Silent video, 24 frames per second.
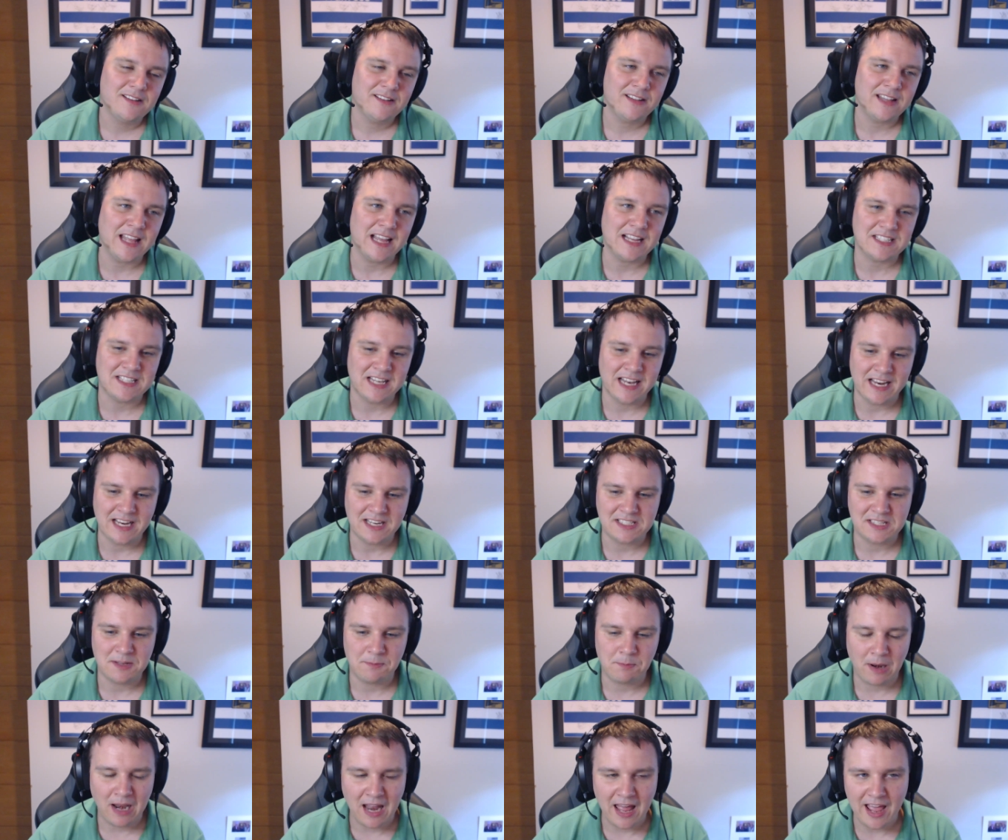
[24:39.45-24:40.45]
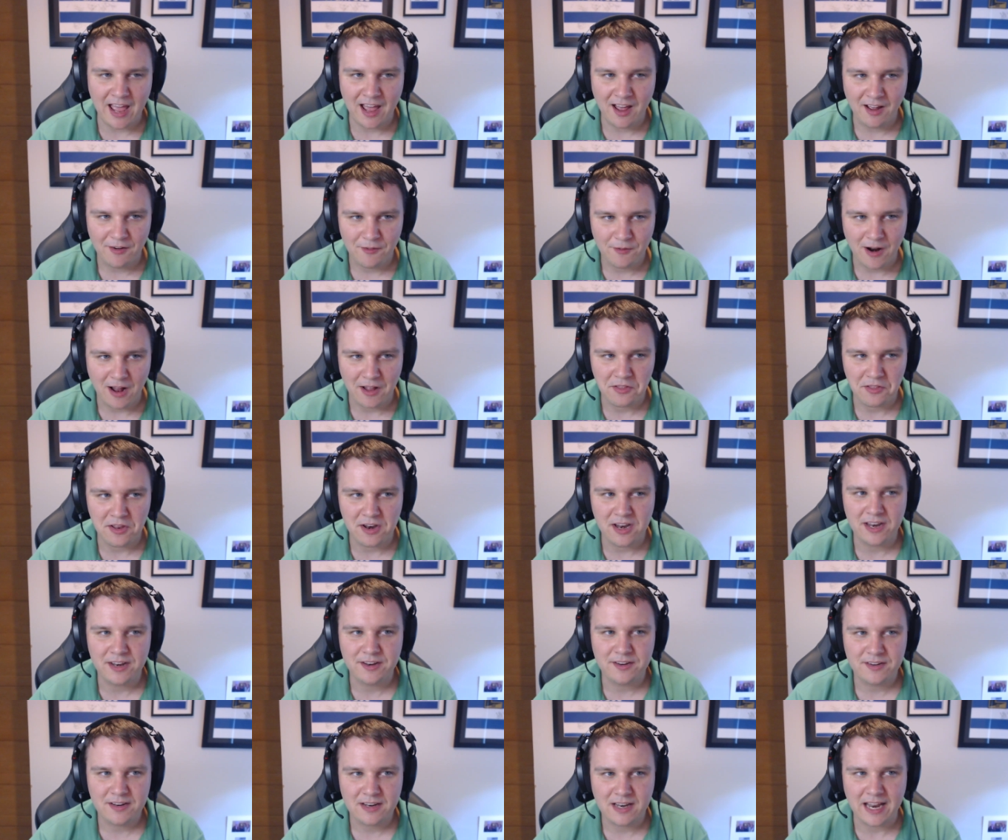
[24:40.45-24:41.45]
That's links to player rather
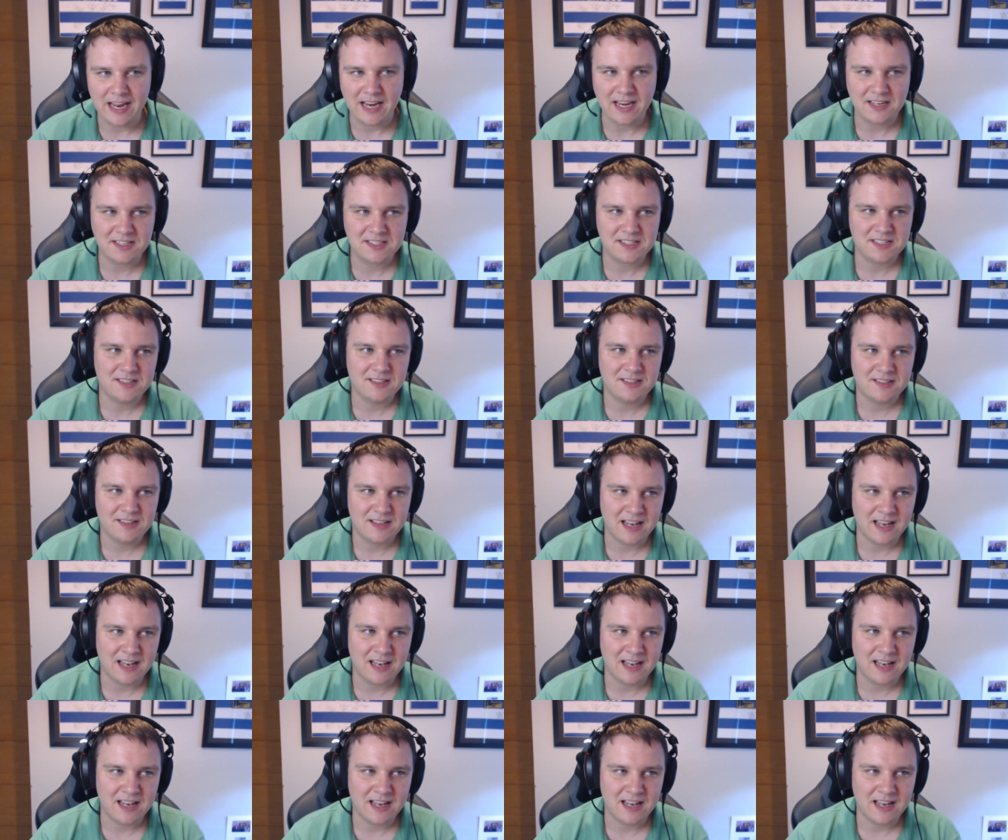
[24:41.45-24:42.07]
than links.